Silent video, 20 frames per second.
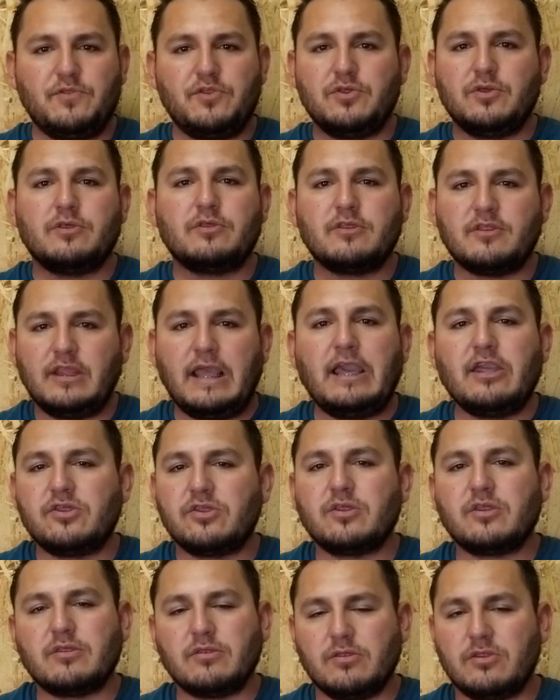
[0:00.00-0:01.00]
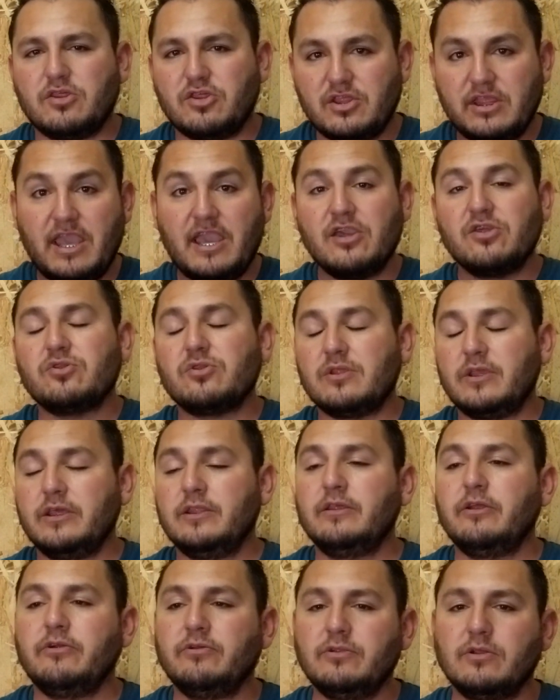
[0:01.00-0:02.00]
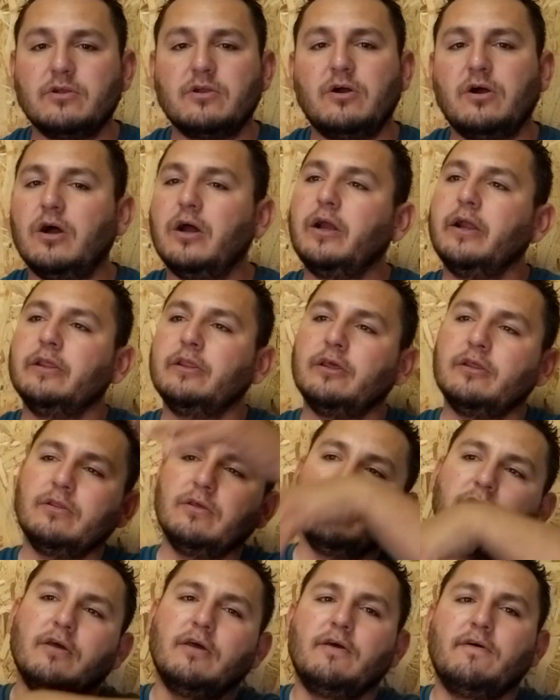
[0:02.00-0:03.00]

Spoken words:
just stashed in there in the car, and then